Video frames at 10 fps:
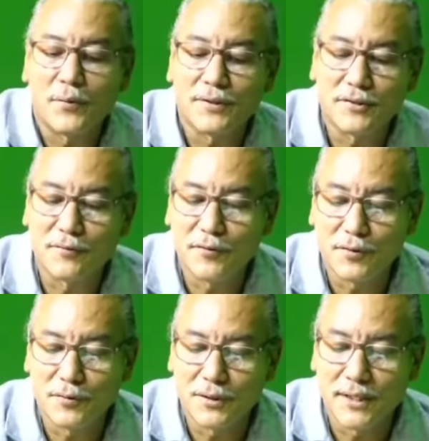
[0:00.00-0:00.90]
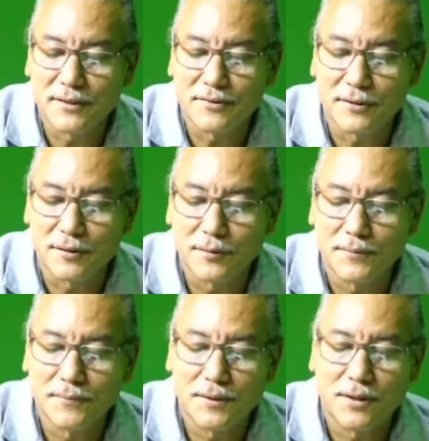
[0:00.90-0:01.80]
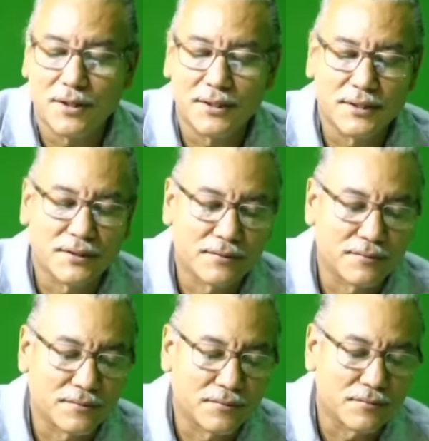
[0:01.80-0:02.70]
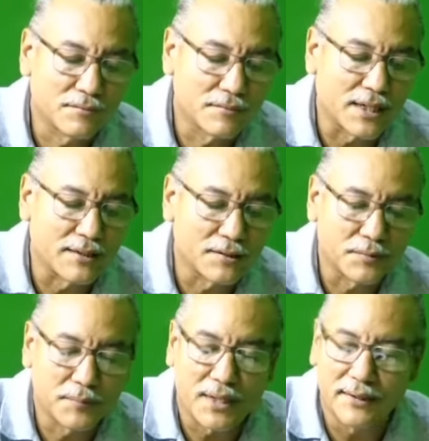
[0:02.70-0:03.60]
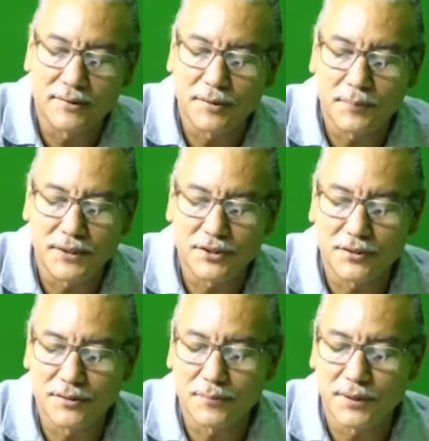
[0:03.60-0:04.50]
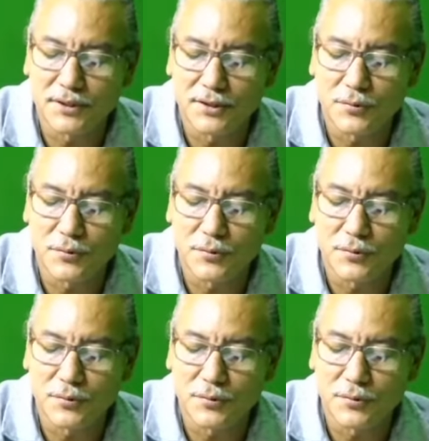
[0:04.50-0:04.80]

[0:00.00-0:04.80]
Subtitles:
question for you, Elson Lowe, on anticipations budget